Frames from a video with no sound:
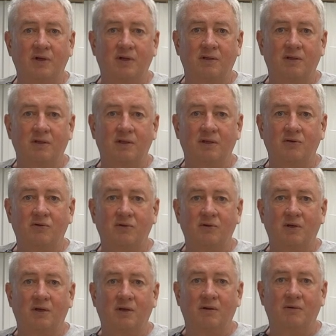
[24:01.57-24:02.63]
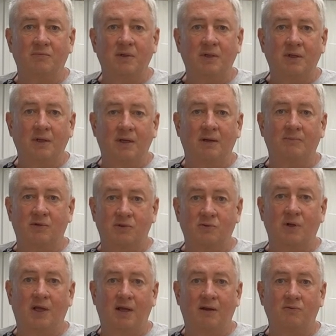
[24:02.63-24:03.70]
kind of things, how much
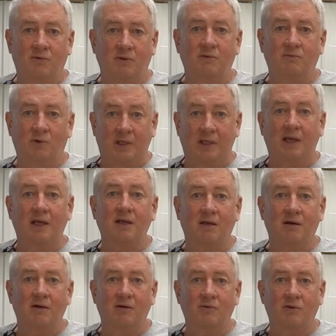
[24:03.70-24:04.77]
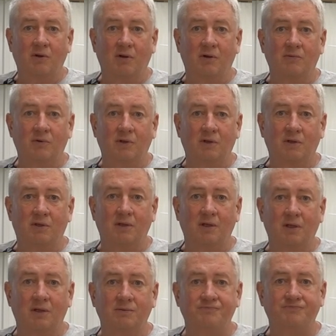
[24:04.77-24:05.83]
we can carry with the load we're going to
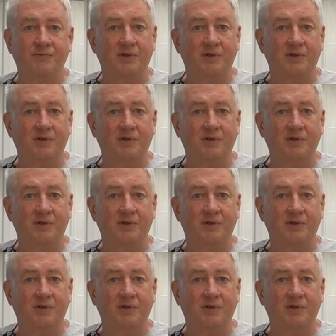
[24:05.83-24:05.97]
take.